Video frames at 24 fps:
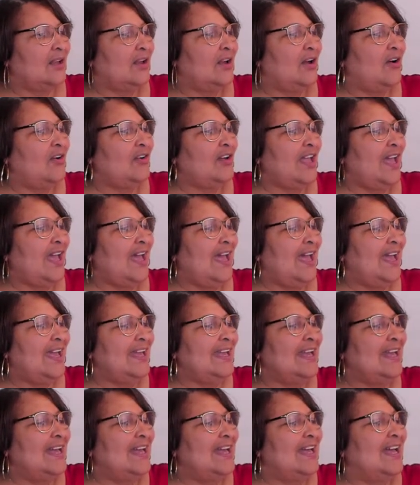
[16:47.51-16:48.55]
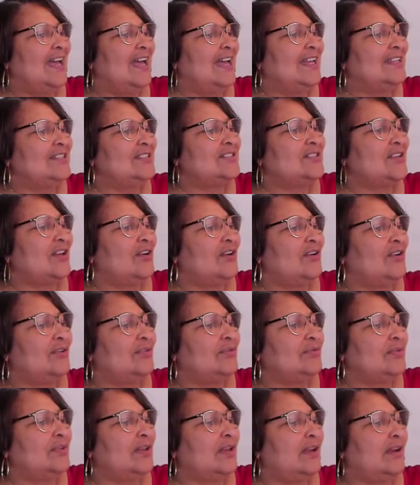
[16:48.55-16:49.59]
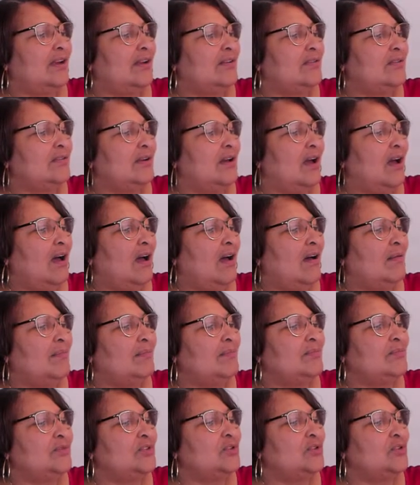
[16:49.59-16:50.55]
Okay. And so then um,